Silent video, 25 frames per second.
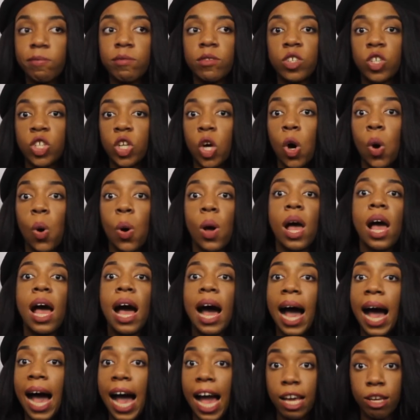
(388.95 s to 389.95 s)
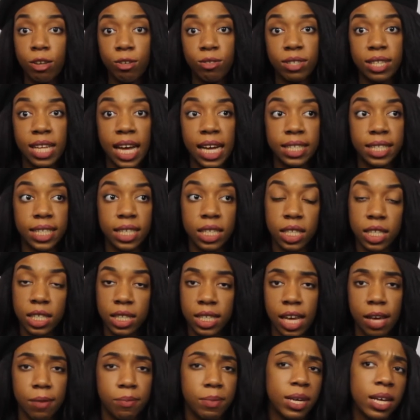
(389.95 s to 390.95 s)
So I use that till this
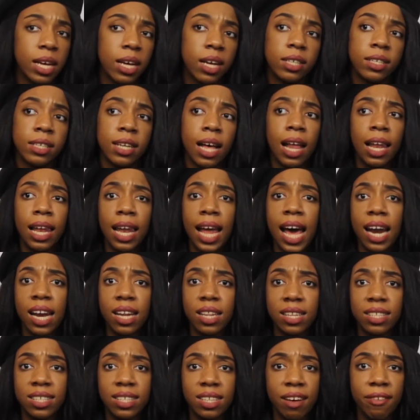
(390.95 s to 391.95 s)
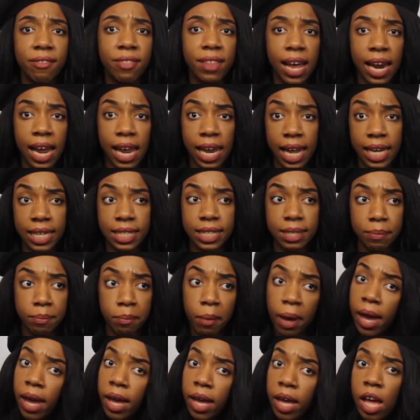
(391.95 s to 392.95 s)
day because a lot of the stuff that I like to
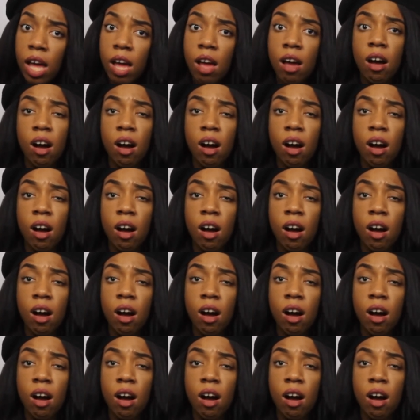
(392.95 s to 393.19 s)
make